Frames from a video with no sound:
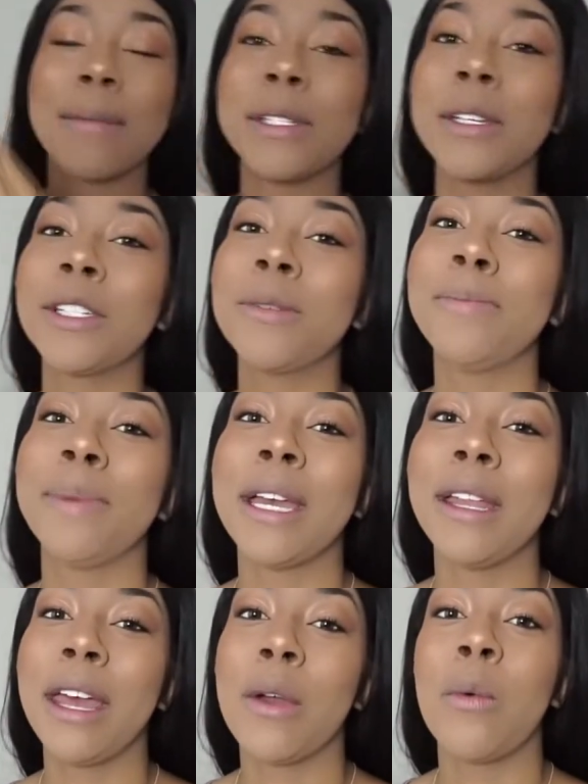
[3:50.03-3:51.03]
I'm such a
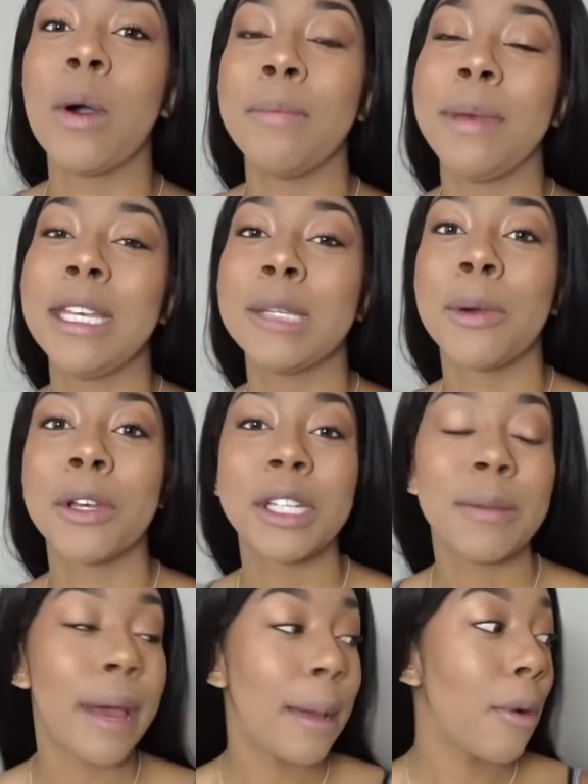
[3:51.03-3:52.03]
big like one piece
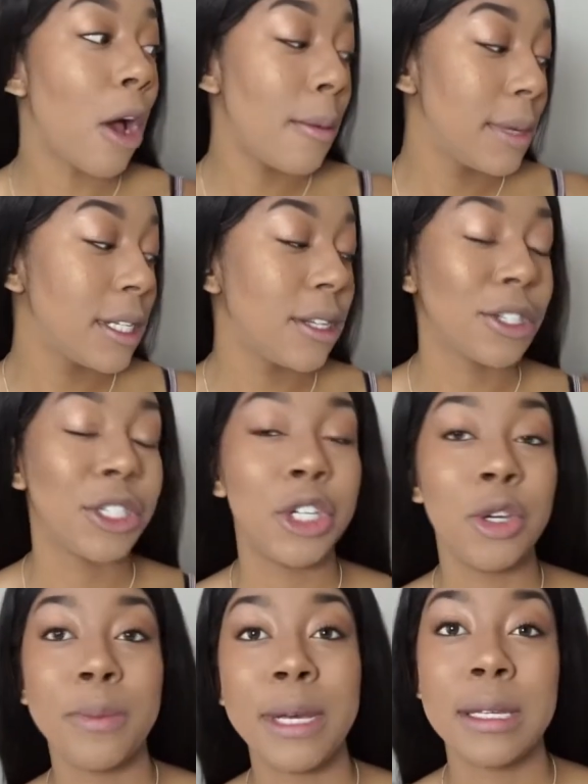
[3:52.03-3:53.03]
person, but I promise there's
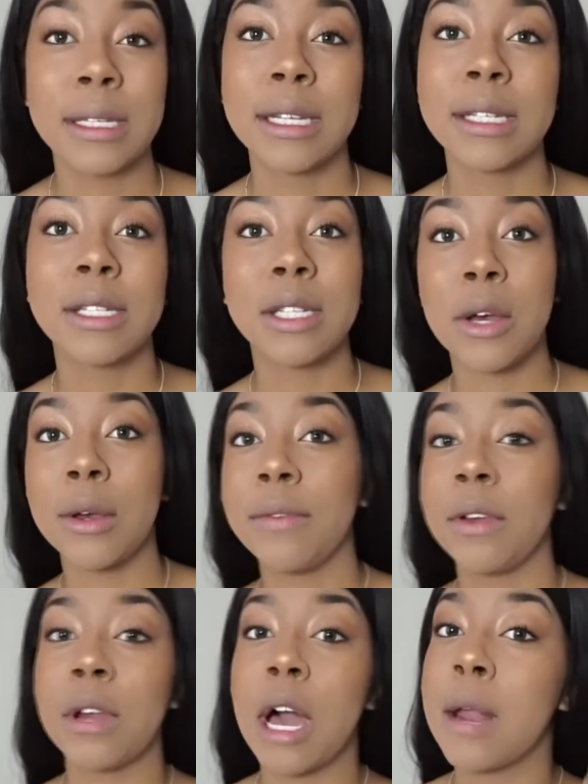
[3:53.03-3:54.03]
2 pieces, so
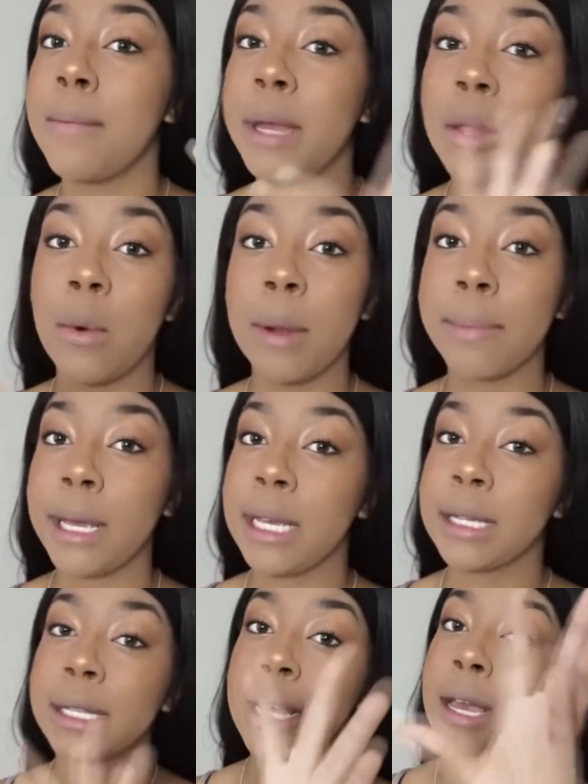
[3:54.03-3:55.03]
if you're not a big one
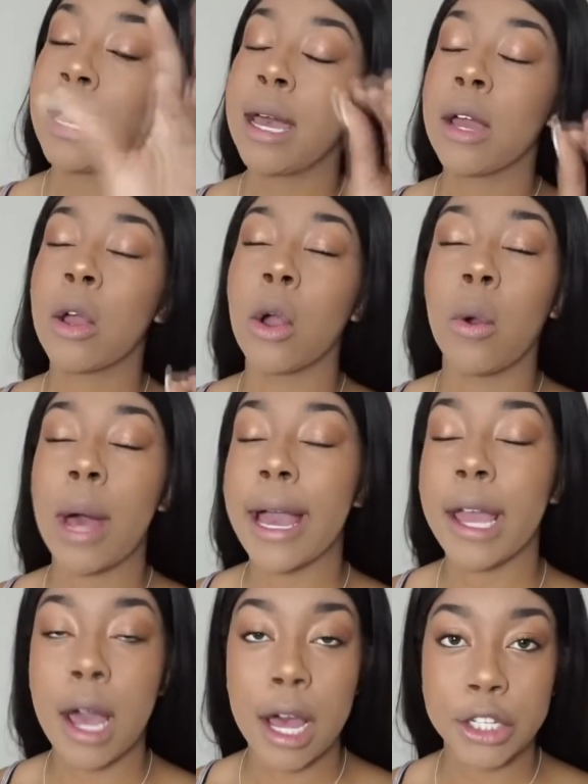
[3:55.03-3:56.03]
piece girl,
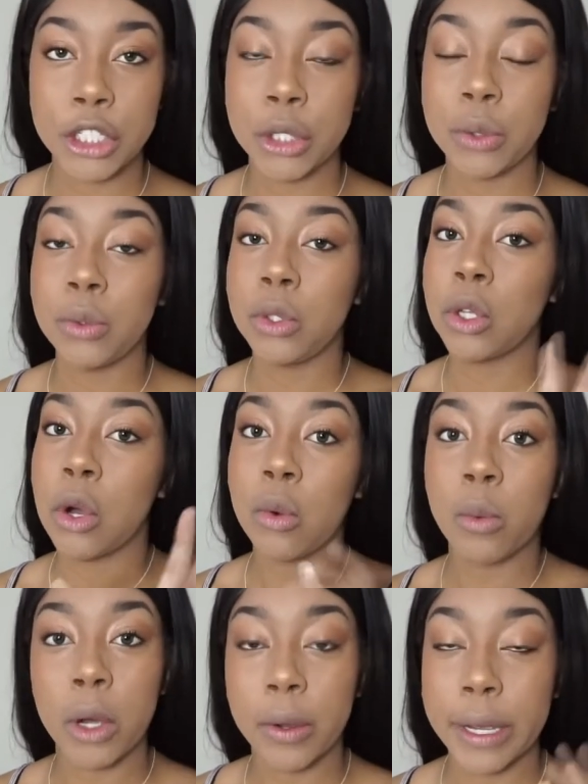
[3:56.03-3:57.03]
I got you,
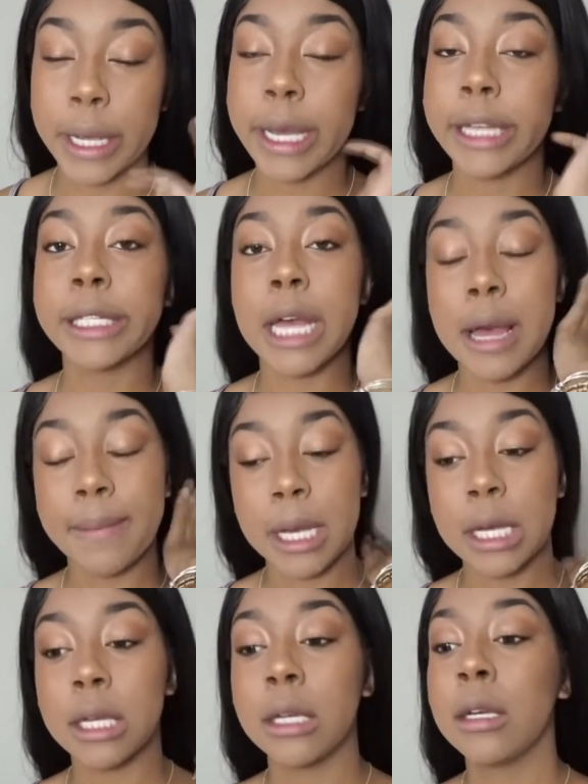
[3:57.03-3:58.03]
don't worry, it's
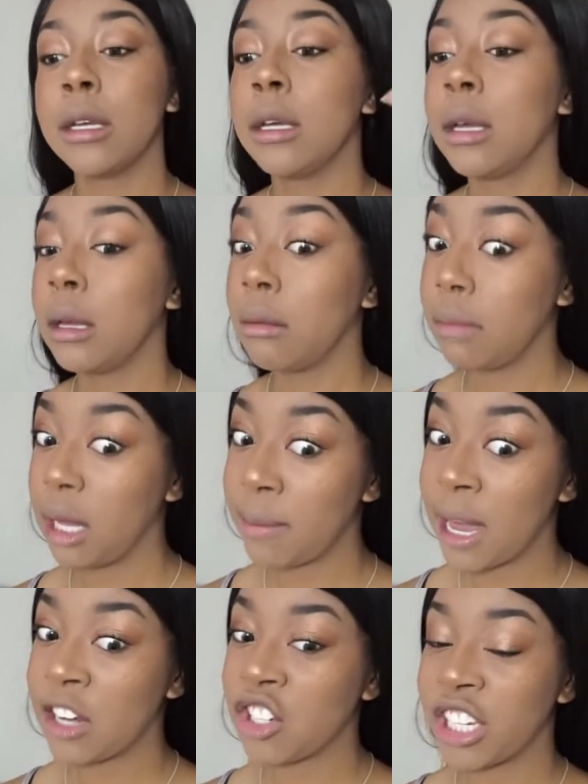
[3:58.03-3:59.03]
coming, be
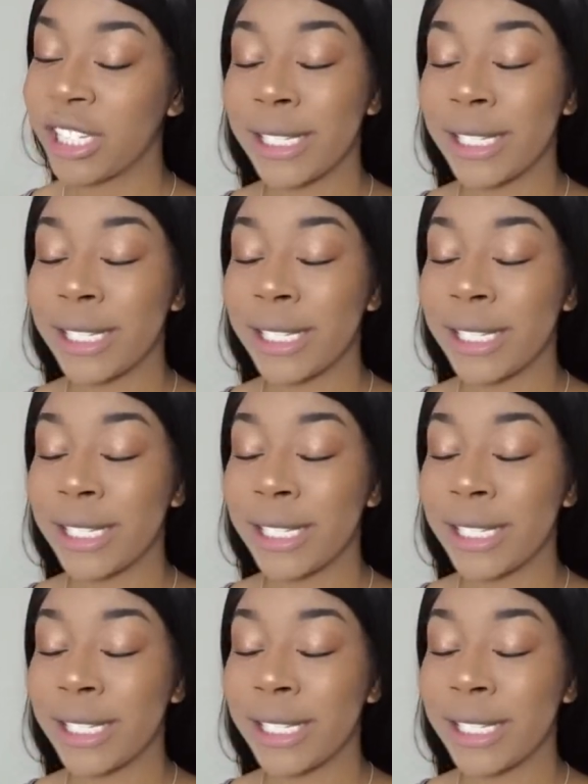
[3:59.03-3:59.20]
patient.